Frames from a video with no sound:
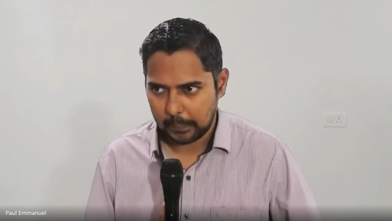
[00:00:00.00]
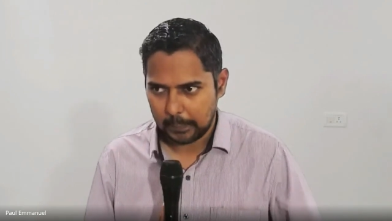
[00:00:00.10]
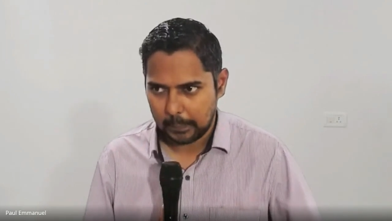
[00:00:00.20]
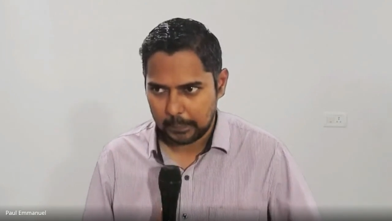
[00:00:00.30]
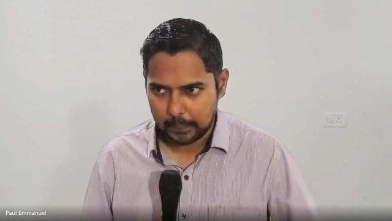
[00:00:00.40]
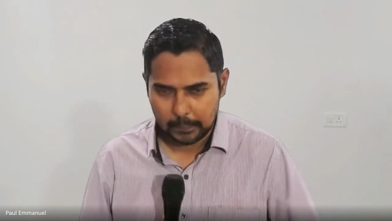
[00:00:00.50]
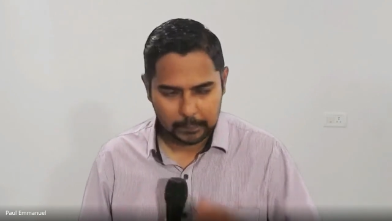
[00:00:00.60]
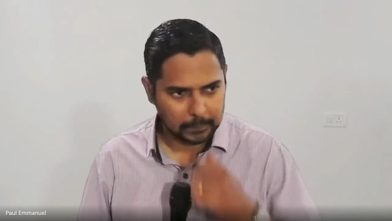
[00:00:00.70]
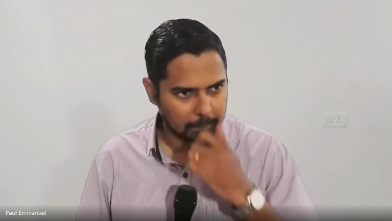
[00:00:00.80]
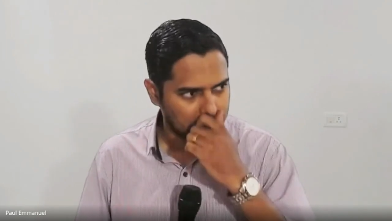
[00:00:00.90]

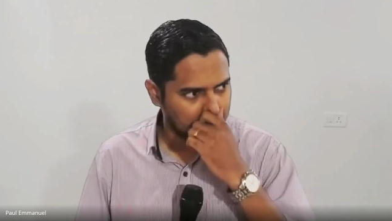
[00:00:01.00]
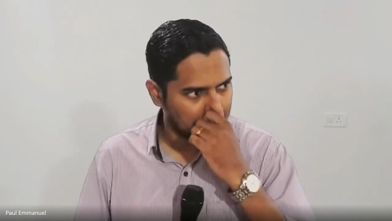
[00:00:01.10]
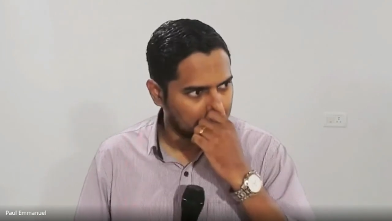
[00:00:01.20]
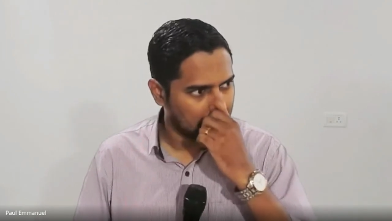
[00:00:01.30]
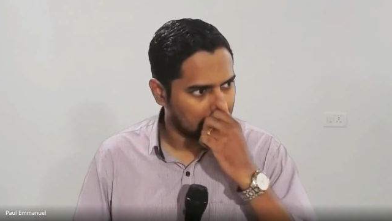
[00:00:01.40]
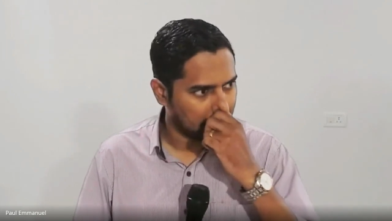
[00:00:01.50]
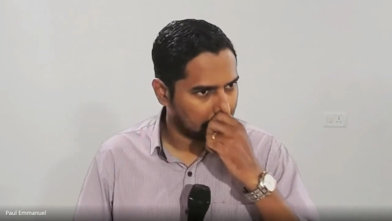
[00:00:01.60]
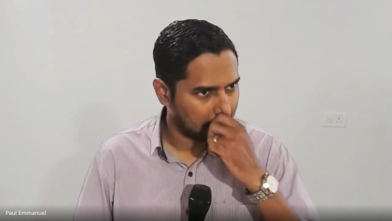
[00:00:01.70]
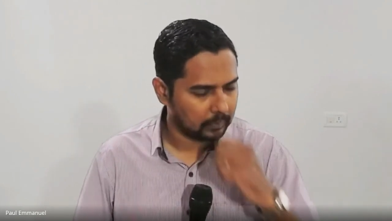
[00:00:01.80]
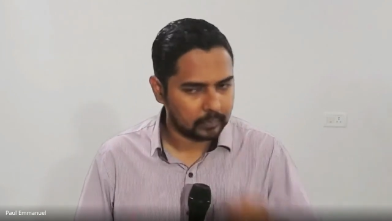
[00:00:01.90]

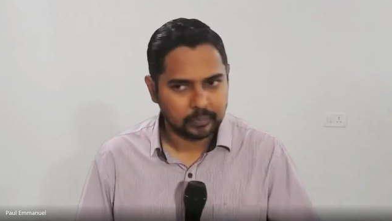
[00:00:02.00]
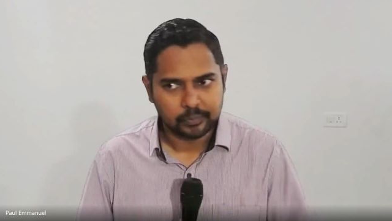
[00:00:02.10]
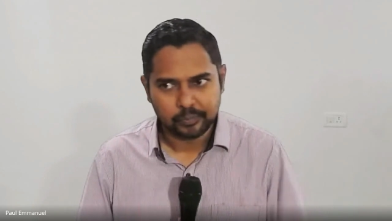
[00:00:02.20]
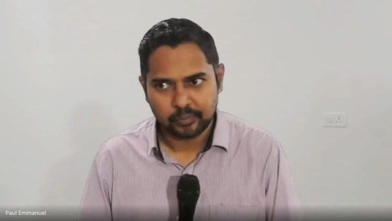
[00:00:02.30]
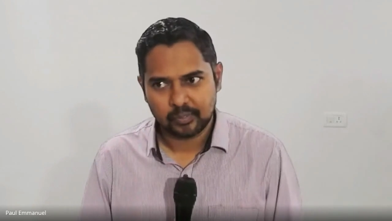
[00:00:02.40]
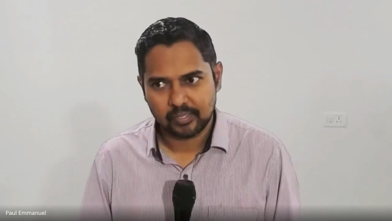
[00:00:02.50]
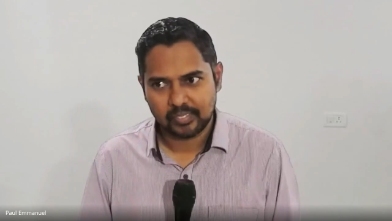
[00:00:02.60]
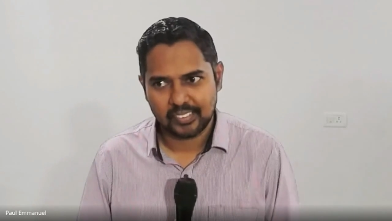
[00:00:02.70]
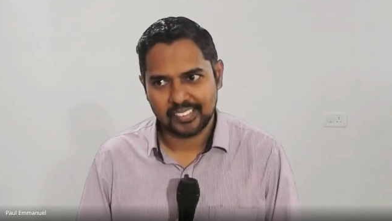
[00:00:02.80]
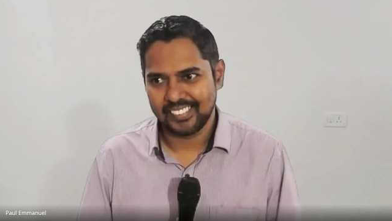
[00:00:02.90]

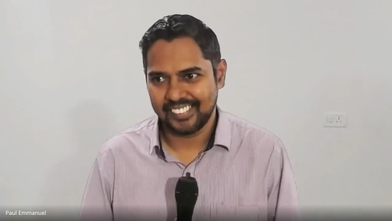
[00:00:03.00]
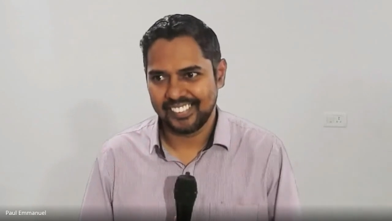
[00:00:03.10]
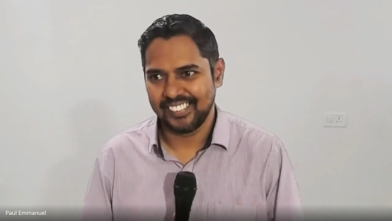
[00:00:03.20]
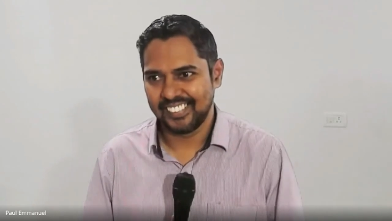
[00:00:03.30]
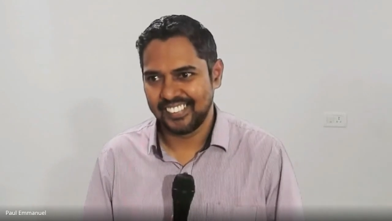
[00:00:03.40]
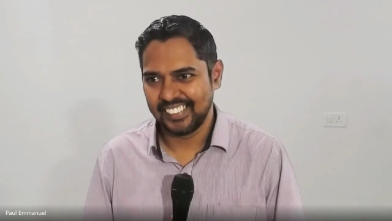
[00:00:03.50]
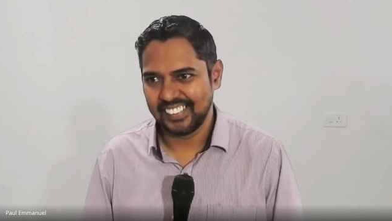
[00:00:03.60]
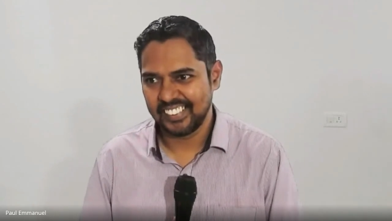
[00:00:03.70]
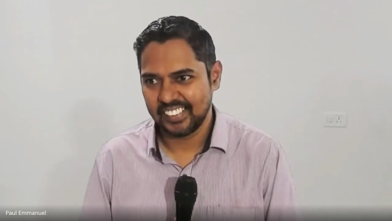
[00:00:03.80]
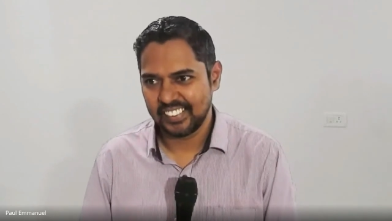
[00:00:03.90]

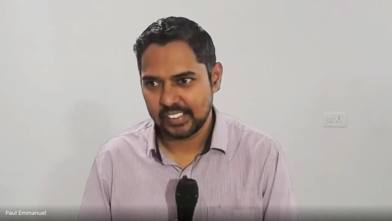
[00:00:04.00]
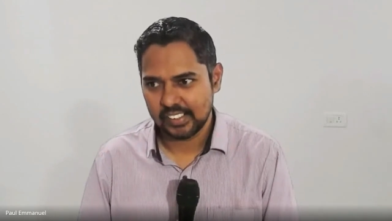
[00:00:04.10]
No one is speaking in this clip.